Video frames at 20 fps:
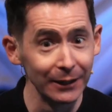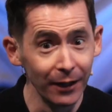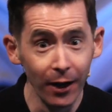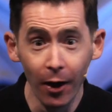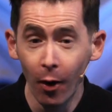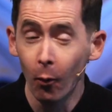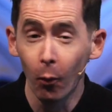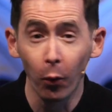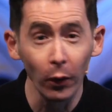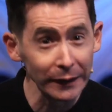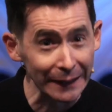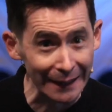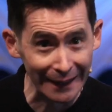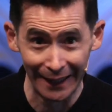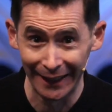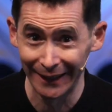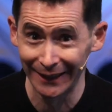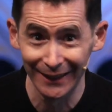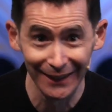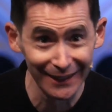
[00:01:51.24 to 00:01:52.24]
Aidan, what
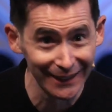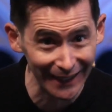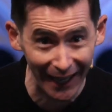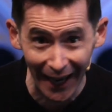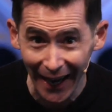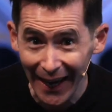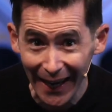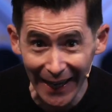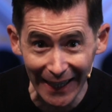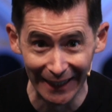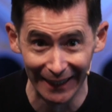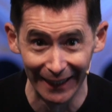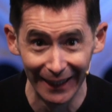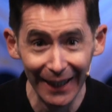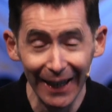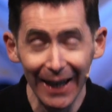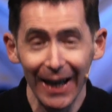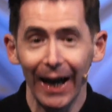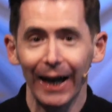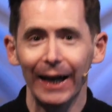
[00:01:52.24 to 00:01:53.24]
did I say?
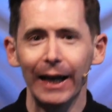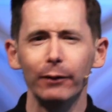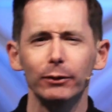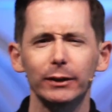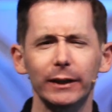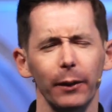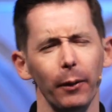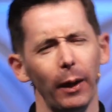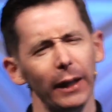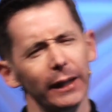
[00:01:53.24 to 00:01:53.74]
And he was